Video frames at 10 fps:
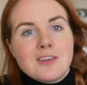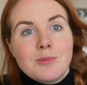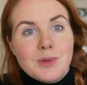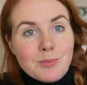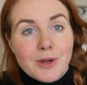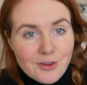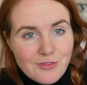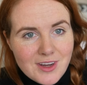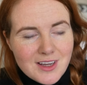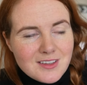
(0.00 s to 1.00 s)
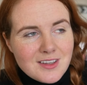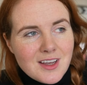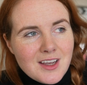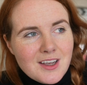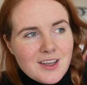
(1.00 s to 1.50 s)
to be perfect,
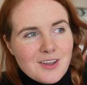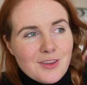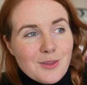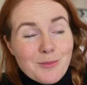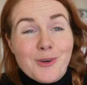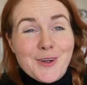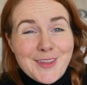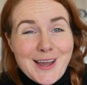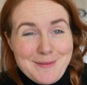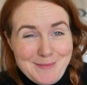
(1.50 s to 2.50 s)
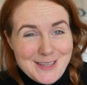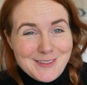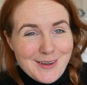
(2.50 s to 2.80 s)
the more that I mess